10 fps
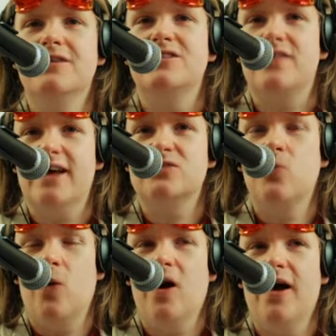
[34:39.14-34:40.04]
That's
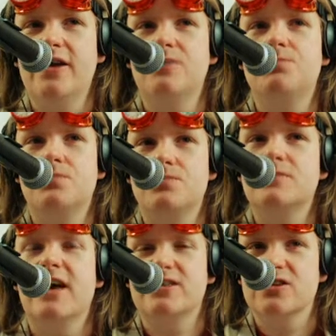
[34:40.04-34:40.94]
why
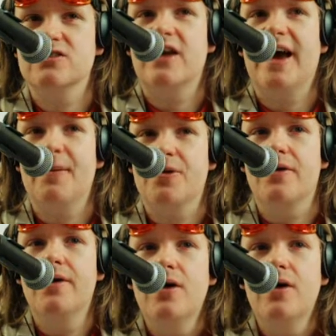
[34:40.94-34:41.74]
that doesn't happen.